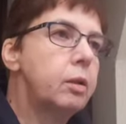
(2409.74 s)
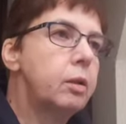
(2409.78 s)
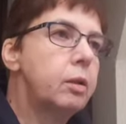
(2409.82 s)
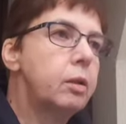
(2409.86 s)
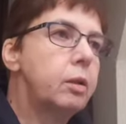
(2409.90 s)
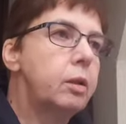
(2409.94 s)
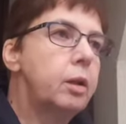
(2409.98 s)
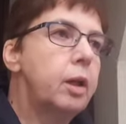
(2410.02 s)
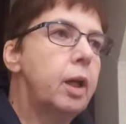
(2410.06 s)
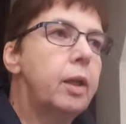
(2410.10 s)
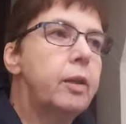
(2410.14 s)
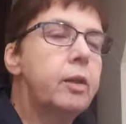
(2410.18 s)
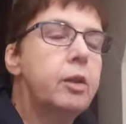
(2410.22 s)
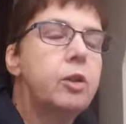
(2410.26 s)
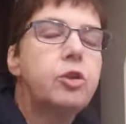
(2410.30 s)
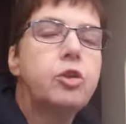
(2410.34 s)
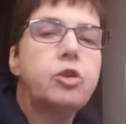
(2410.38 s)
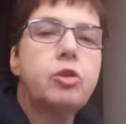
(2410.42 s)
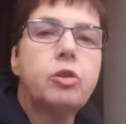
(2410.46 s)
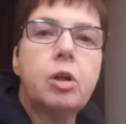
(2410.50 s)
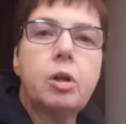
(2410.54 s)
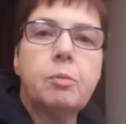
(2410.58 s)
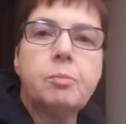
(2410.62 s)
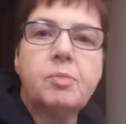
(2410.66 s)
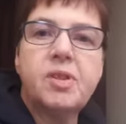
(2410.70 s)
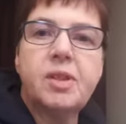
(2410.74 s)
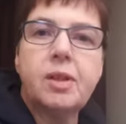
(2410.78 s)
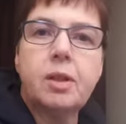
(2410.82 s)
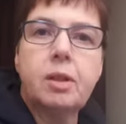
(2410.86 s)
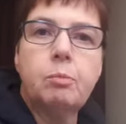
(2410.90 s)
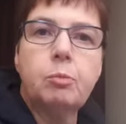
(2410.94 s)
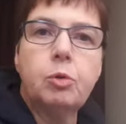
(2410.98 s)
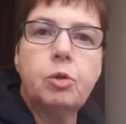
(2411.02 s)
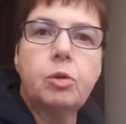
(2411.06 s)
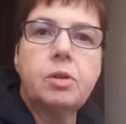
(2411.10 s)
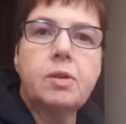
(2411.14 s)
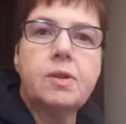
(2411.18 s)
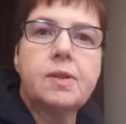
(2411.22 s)
the underarm seam
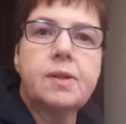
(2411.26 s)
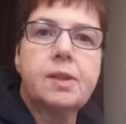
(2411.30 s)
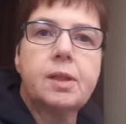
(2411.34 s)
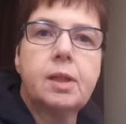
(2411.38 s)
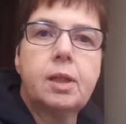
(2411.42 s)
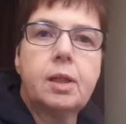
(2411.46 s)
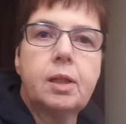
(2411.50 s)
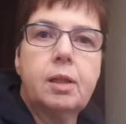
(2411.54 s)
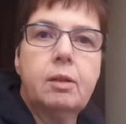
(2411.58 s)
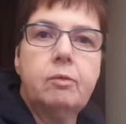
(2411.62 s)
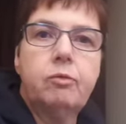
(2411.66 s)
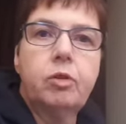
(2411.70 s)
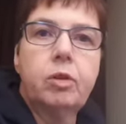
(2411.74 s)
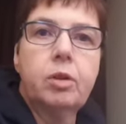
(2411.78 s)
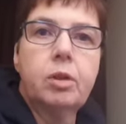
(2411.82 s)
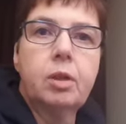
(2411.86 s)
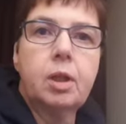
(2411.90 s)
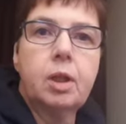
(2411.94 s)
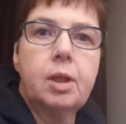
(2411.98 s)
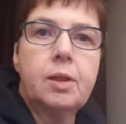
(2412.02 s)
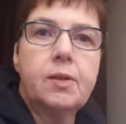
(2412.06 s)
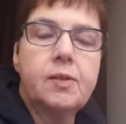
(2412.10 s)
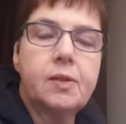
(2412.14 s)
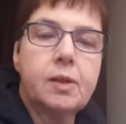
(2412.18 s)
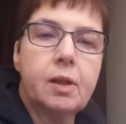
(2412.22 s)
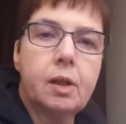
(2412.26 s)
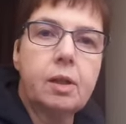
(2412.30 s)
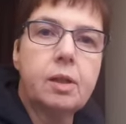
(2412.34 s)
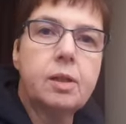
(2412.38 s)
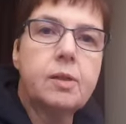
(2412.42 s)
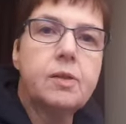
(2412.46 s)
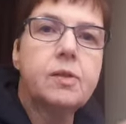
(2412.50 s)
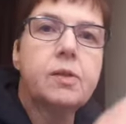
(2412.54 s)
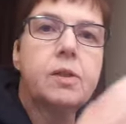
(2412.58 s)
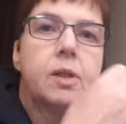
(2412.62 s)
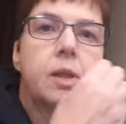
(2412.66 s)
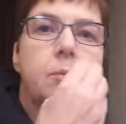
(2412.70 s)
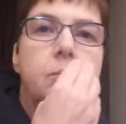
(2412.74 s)
on the sleeve and the side
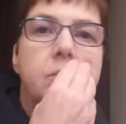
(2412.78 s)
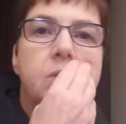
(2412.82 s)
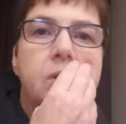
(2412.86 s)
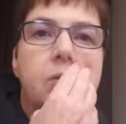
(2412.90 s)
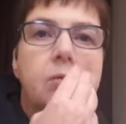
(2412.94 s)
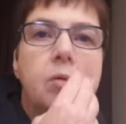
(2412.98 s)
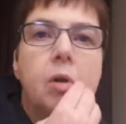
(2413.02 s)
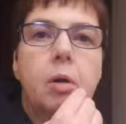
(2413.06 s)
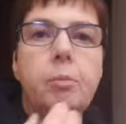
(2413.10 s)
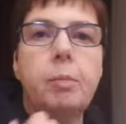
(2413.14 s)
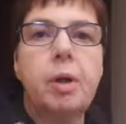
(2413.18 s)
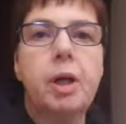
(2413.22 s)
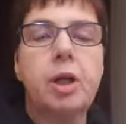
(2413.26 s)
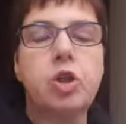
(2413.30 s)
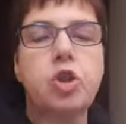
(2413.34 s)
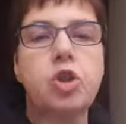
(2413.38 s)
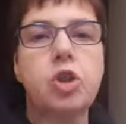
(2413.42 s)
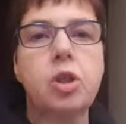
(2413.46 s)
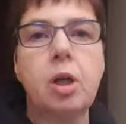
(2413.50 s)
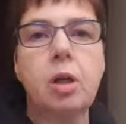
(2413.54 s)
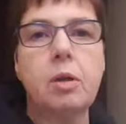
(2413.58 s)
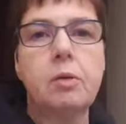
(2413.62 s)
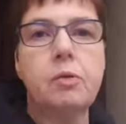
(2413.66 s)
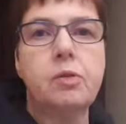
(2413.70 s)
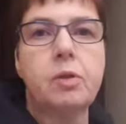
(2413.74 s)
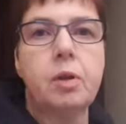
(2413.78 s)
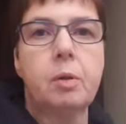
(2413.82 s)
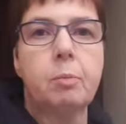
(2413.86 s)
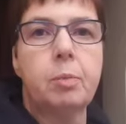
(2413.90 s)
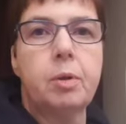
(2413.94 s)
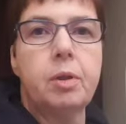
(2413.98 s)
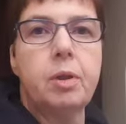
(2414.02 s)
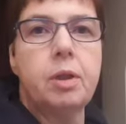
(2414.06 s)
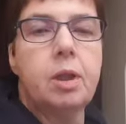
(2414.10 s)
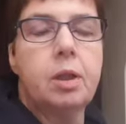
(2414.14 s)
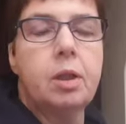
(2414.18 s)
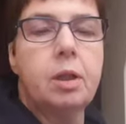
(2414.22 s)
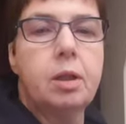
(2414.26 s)
seam, so I matched those up.
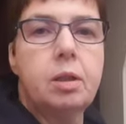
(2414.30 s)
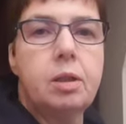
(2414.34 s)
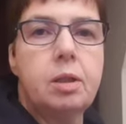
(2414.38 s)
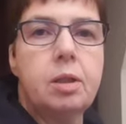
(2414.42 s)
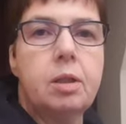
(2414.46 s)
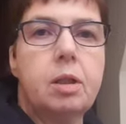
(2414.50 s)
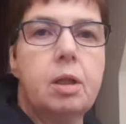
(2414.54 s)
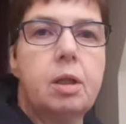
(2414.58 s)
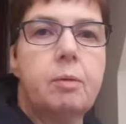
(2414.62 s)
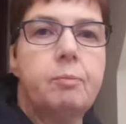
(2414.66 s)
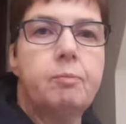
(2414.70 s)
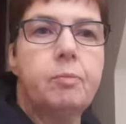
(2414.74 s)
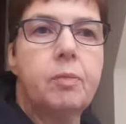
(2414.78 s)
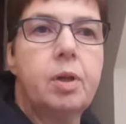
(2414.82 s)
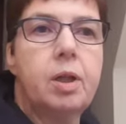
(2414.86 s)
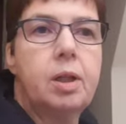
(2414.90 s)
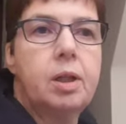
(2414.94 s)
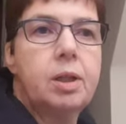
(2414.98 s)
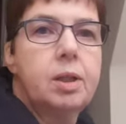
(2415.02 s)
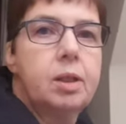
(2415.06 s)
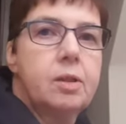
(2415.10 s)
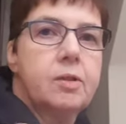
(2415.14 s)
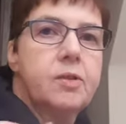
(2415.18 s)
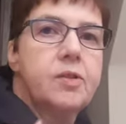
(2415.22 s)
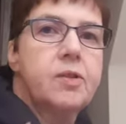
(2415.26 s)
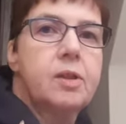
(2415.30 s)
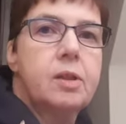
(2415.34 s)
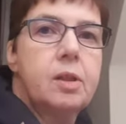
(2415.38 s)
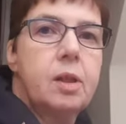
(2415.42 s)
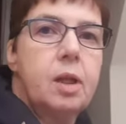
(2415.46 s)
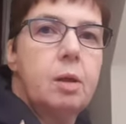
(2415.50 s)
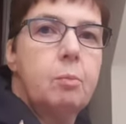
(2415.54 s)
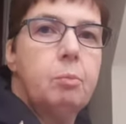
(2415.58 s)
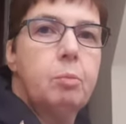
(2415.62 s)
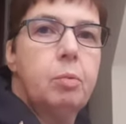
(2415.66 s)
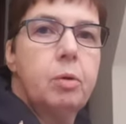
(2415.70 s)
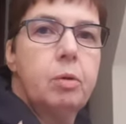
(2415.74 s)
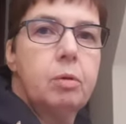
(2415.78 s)
And then I did a little
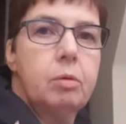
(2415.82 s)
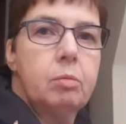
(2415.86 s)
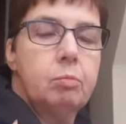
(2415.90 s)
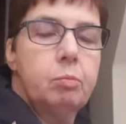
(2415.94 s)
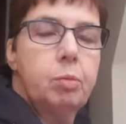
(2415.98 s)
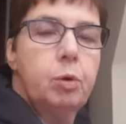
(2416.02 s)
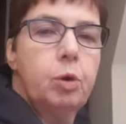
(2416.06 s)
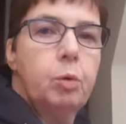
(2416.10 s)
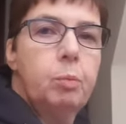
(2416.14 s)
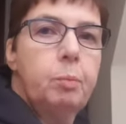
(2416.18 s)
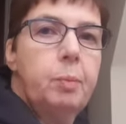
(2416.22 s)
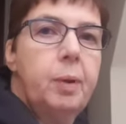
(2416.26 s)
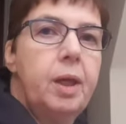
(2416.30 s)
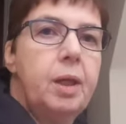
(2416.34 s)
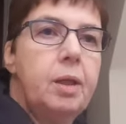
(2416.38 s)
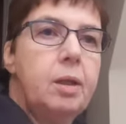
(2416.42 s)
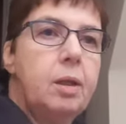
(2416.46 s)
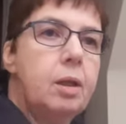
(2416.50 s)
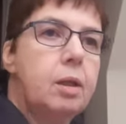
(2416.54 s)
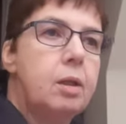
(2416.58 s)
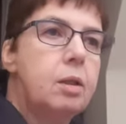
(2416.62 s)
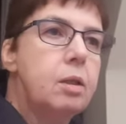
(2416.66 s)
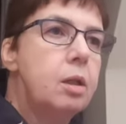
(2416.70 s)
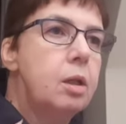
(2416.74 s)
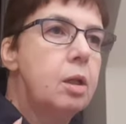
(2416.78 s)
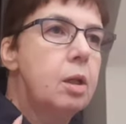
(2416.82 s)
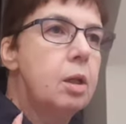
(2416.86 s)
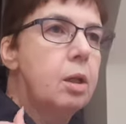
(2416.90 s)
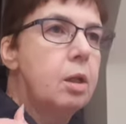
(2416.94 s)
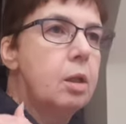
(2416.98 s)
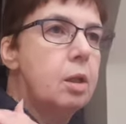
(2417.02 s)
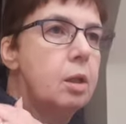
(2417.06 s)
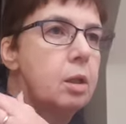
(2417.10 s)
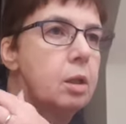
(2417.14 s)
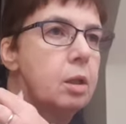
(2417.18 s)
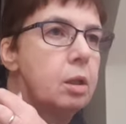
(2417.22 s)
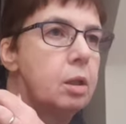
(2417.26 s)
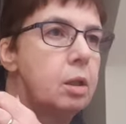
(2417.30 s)
snip and put a pin in
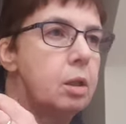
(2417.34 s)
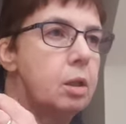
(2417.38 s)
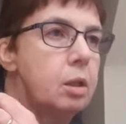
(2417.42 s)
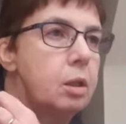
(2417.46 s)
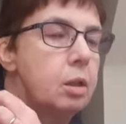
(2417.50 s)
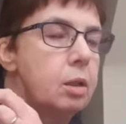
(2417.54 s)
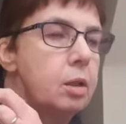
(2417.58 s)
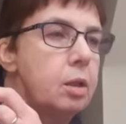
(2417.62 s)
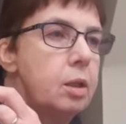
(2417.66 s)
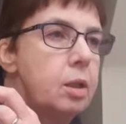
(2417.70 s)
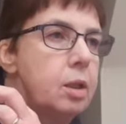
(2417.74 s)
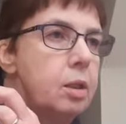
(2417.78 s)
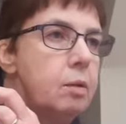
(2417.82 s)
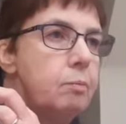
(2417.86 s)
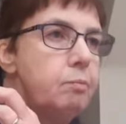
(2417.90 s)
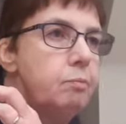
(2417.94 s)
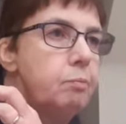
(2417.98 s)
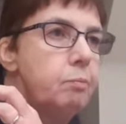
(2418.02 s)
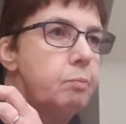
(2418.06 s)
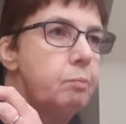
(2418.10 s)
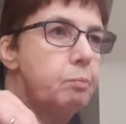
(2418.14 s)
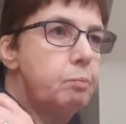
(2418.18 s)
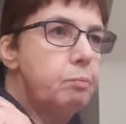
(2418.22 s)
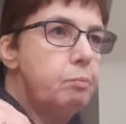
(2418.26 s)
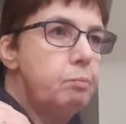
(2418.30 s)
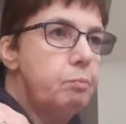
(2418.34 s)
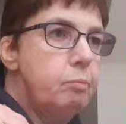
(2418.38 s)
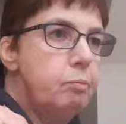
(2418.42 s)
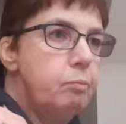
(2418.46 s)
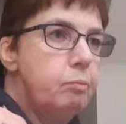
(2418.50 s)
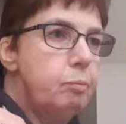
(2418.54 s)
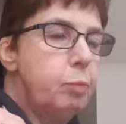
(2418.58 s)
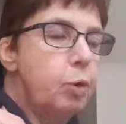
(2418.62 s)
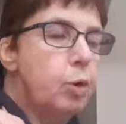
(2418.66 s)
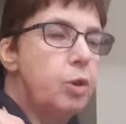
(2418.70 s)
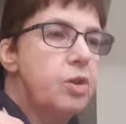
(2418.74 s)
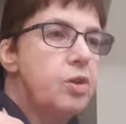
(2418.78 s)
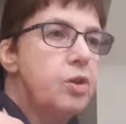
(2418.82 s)
at the
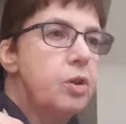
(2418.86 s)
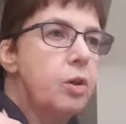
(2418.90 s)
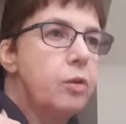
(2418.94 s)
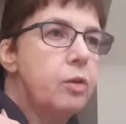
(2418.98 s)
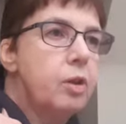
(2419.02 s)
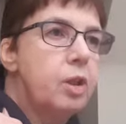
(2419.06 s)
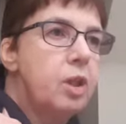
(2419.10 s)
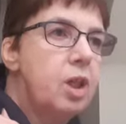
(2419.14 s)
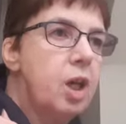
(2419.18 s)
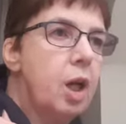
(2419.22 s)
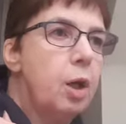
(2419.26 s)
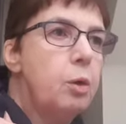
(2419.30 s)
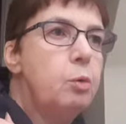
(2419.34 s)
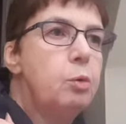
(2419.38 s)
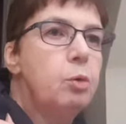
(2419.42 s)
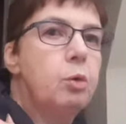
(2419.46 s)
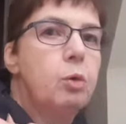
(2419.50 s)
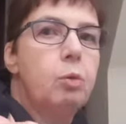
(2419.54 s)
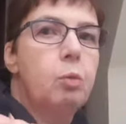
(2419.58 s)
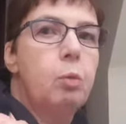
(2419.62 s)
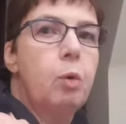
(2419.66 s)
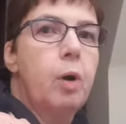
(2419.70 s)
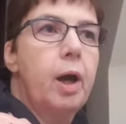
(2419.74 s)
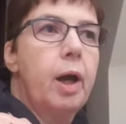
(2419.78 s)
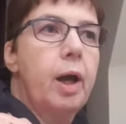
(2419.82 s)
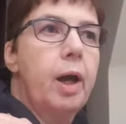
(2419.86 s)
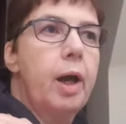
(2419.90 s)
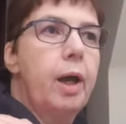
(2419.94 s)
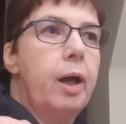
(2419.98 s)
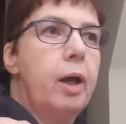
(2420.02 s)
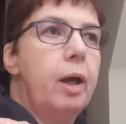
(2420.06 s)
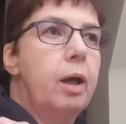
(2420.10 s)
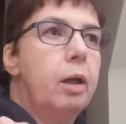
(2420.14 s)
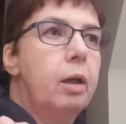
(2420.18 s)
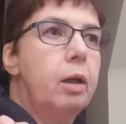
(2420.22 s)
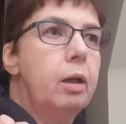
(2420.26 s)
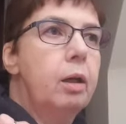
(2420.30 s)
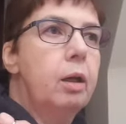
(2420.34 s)
point on the yoke where
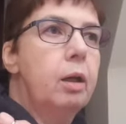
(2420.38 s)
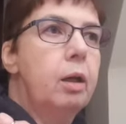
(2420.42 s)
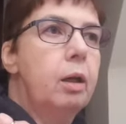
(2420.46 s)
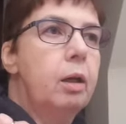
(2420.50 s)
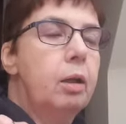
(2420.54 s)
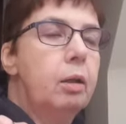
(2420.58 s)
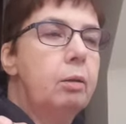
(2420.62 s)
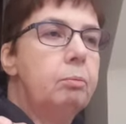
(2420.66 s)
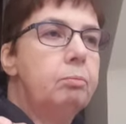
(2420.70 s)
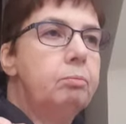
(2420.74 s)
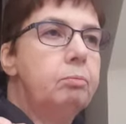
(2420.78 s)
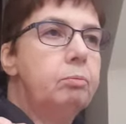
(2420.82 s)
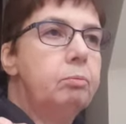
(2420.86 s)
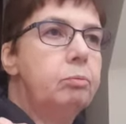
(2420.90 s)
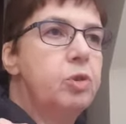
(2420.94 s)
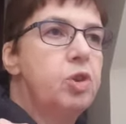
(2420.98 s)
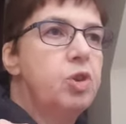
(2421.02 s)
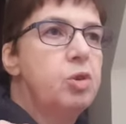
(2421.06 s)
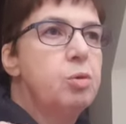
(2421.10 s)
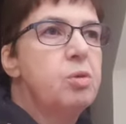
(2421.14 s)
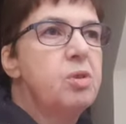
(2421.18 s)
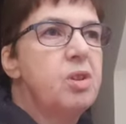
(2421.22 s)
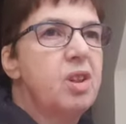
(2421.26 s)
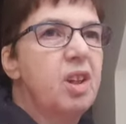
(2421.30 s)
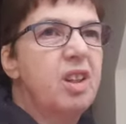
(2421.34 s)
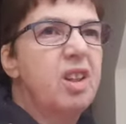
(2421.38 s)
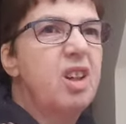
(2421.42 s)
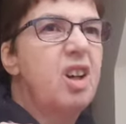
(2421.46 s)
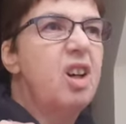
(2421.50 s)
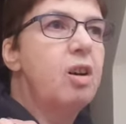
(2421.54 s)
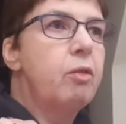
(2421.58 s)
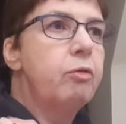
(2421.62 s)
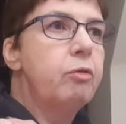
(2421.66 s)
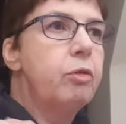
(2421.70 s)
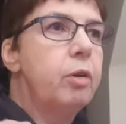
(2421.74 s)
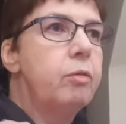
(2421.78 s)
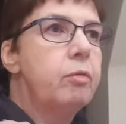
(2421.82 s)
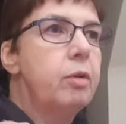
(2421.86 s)
which was kind of
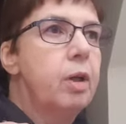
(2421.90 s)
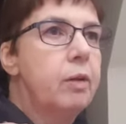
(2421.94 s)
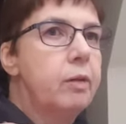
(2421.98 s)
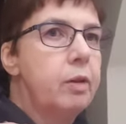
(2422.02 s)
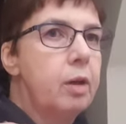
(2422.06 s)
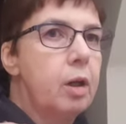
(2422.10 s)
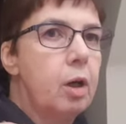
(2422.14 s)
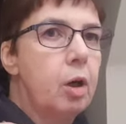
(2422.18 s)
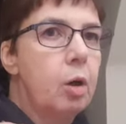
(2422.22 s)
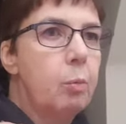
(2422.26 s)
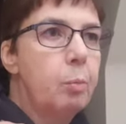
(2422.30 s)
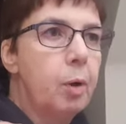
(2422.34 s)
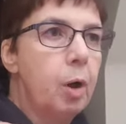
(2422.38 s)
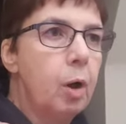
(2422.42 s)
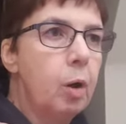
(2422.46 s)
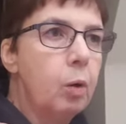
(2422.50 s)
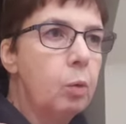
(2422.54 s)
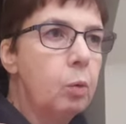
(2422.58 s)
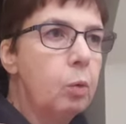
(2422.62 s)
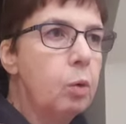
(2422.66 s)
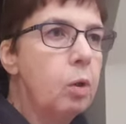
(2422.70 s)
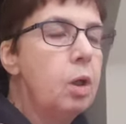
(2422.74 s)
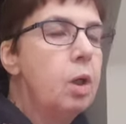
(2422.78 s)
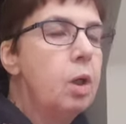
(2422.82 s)
halfway around the armhole,